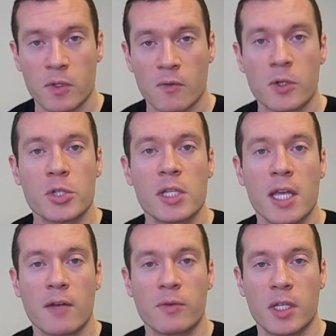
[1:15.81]

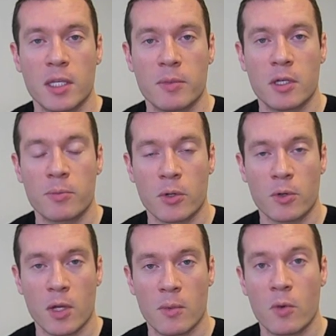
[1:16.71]
Virtually every email
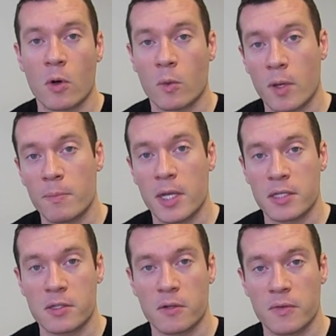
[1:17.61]
program or
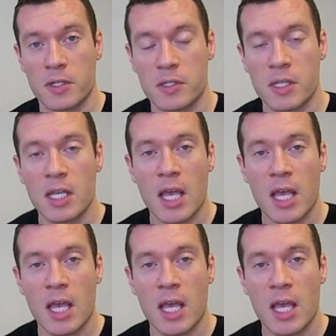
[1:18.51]
web-based service